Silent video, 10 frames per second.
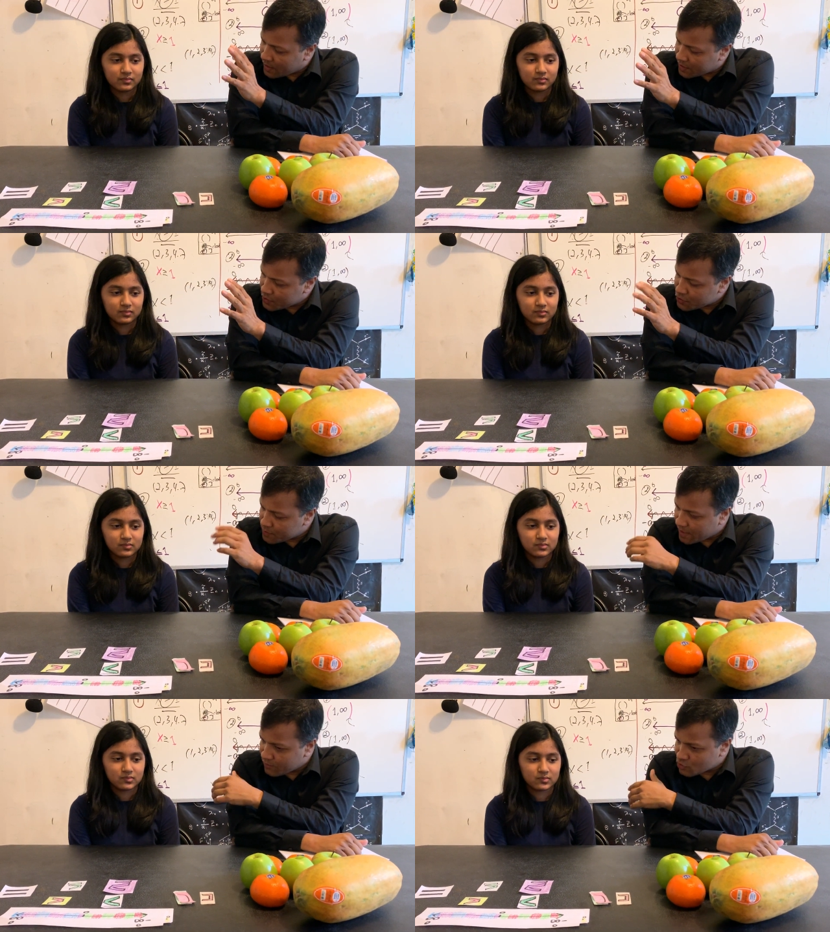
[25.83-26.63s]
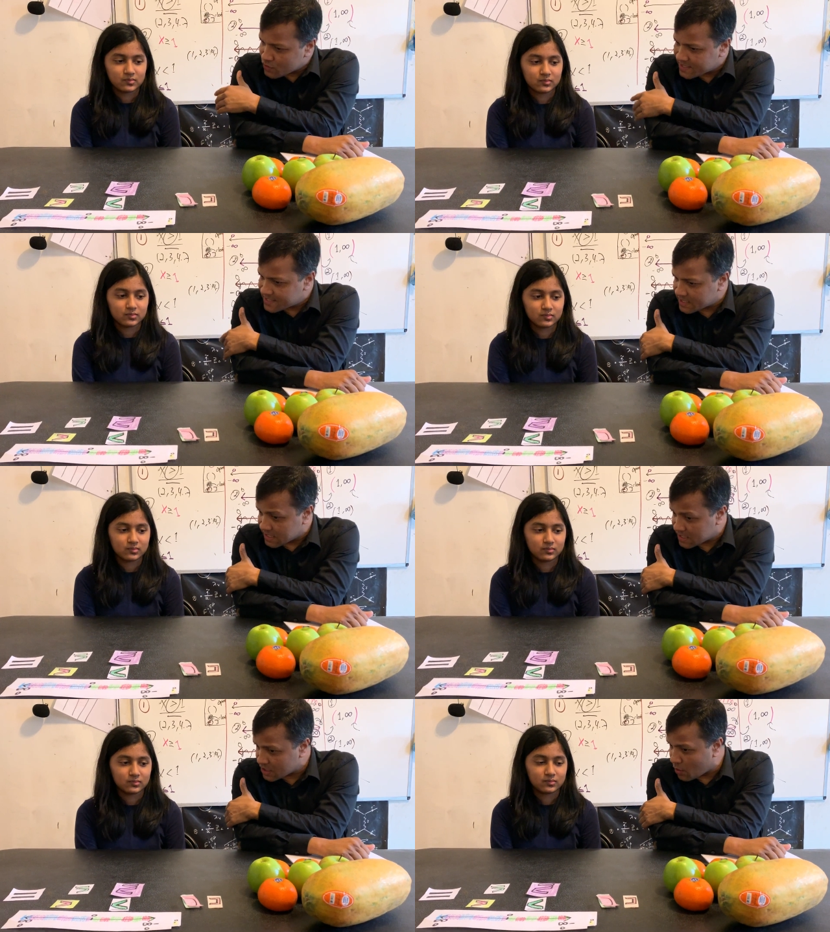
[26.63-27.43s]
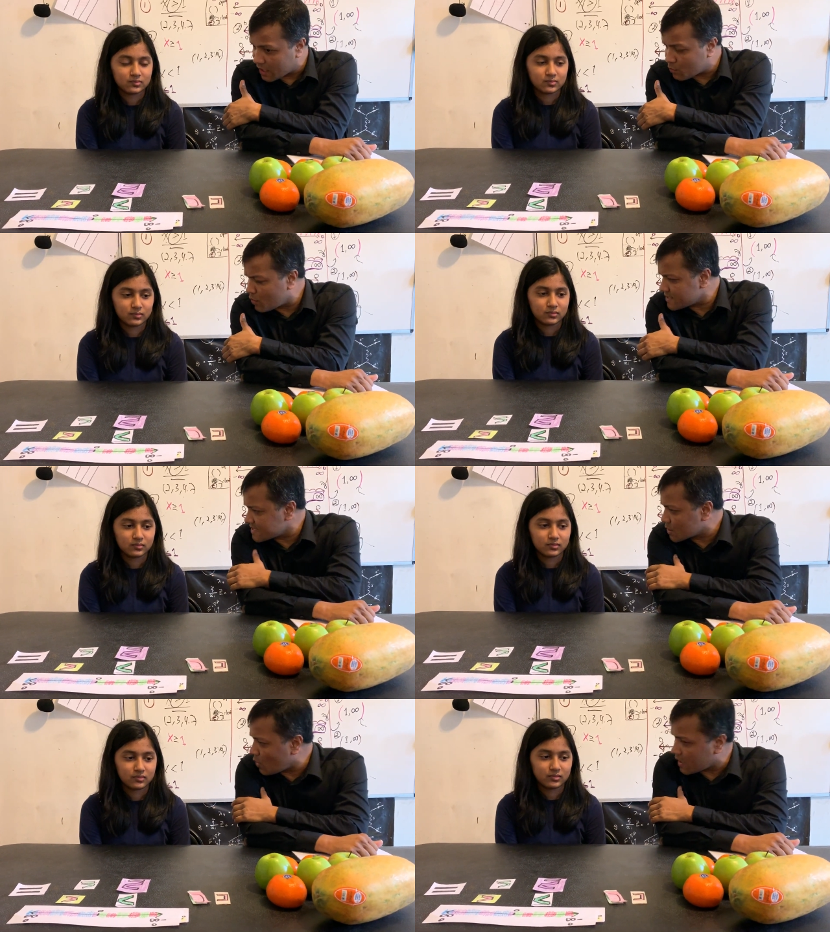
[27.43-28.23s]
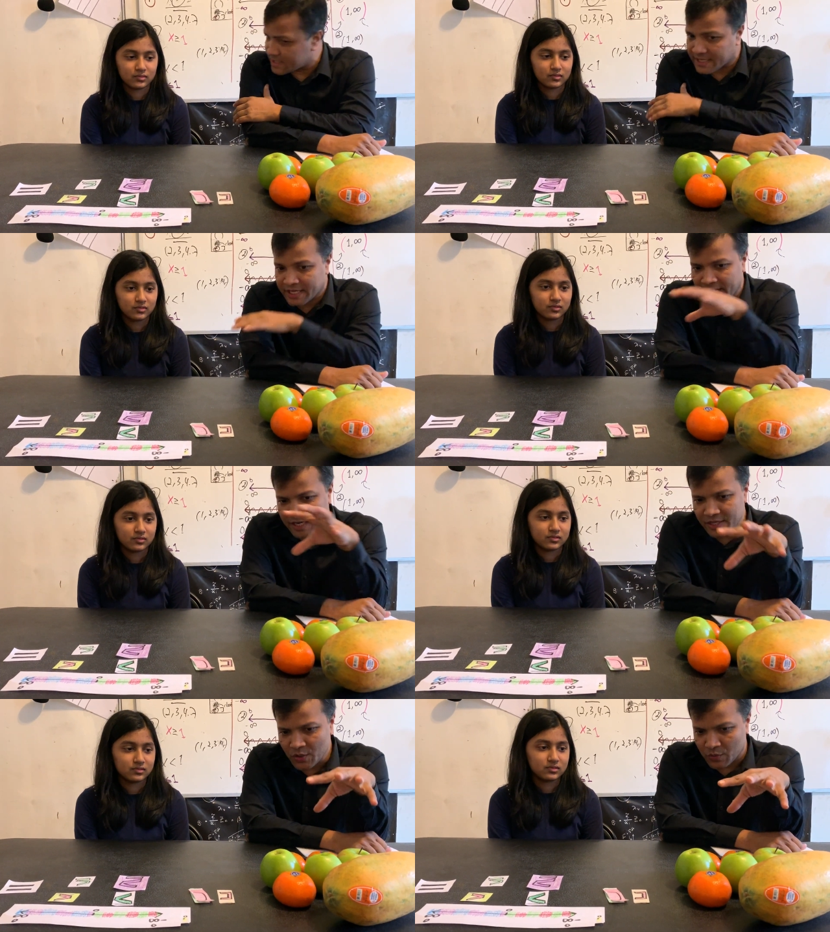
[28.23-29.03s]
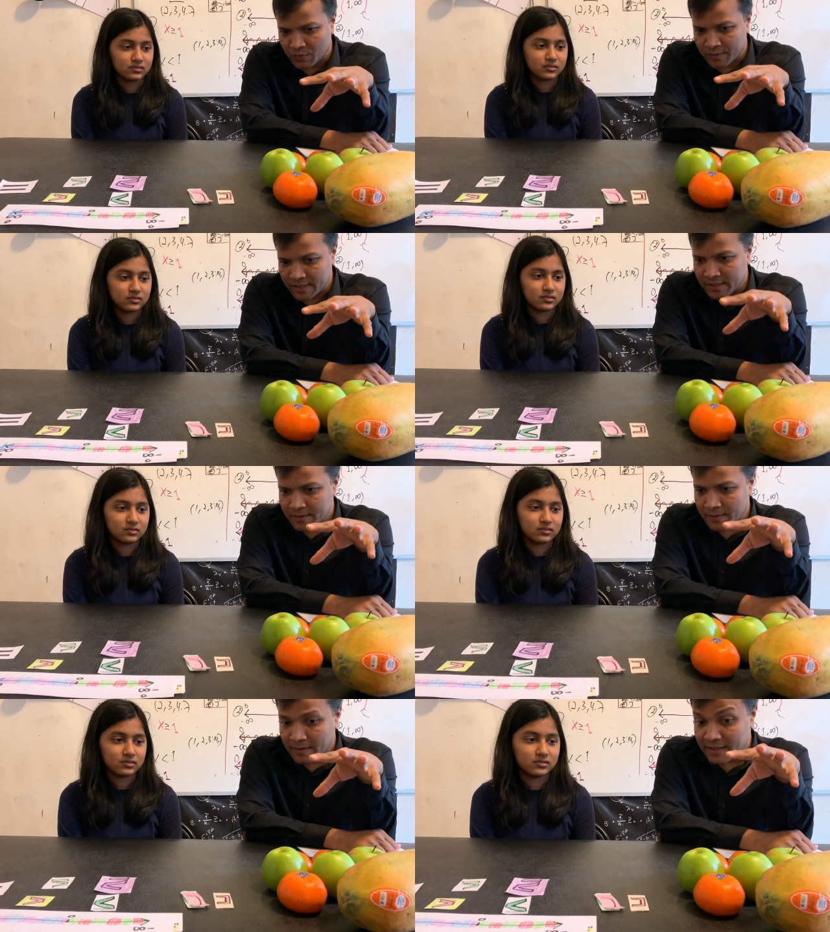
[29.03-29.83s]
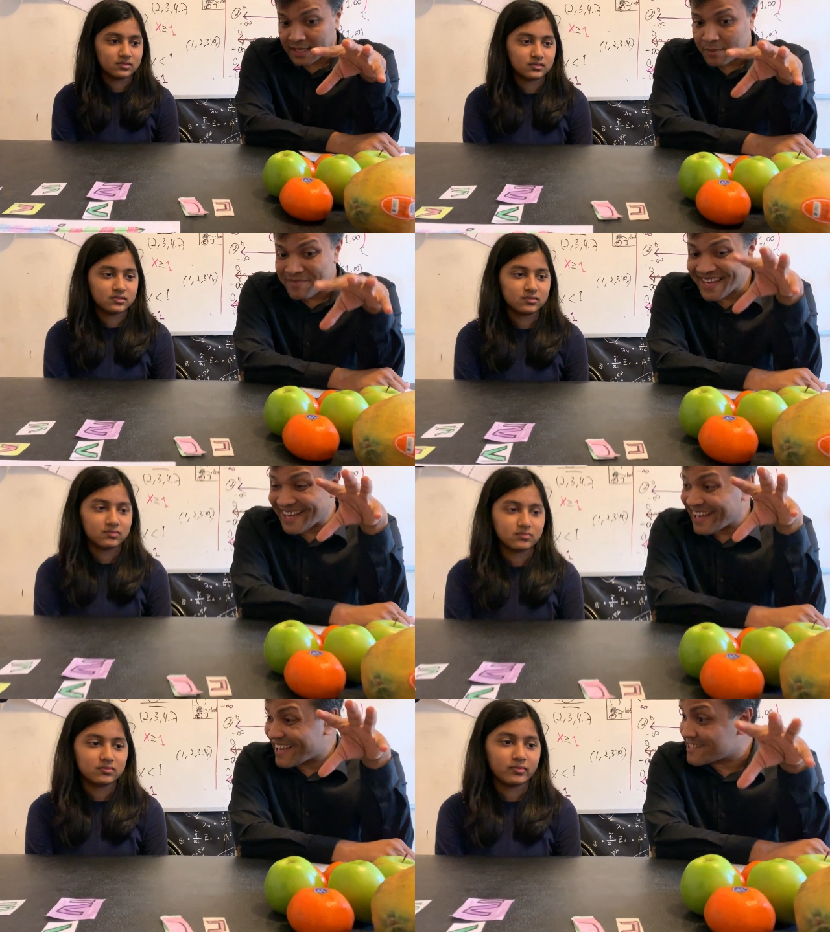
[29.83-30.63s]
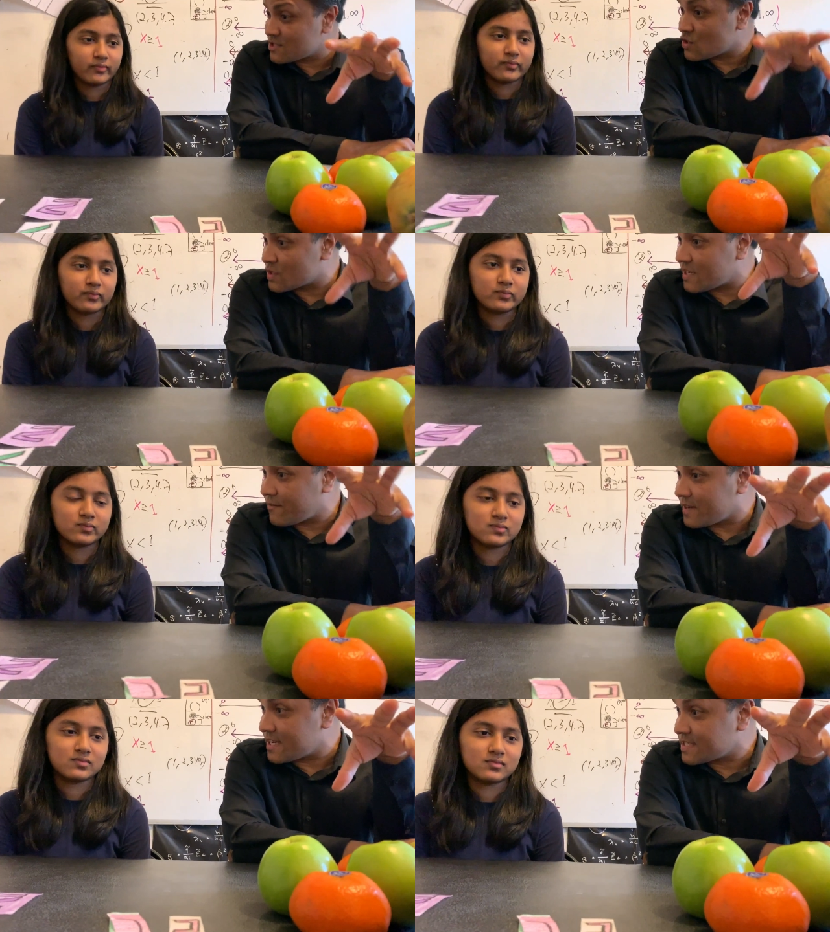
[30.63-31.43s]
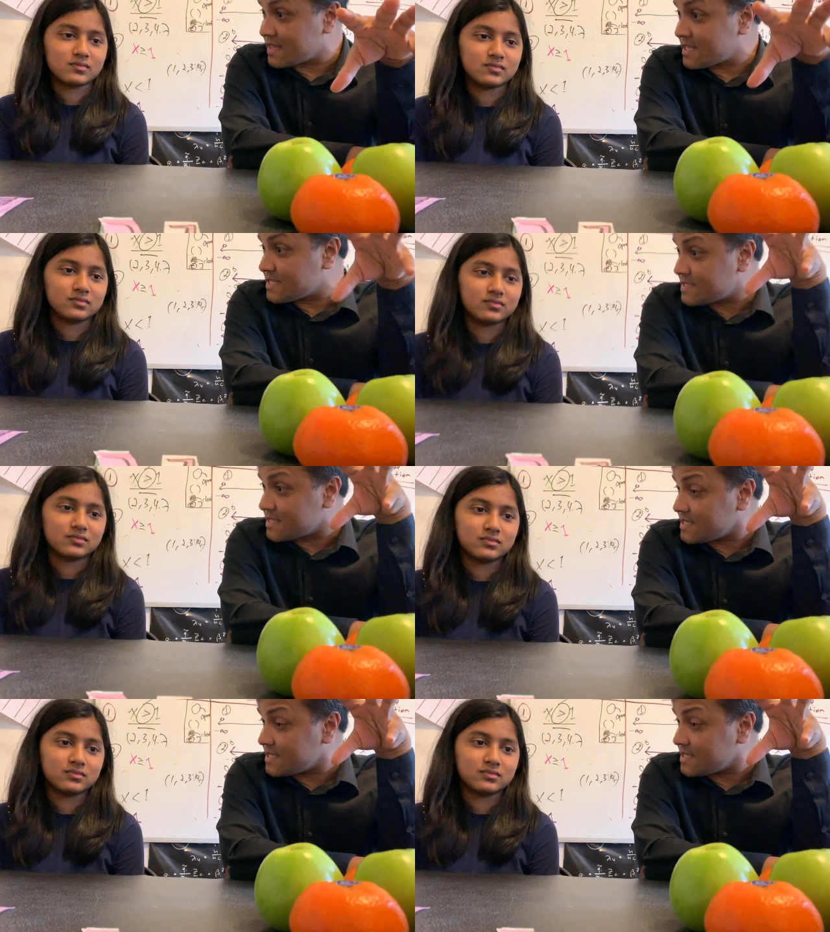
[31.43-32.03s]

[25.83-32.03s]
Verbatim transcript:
Speaker 1: you should be able to understand inequality. What is equality? Can you give me a hands-on definition this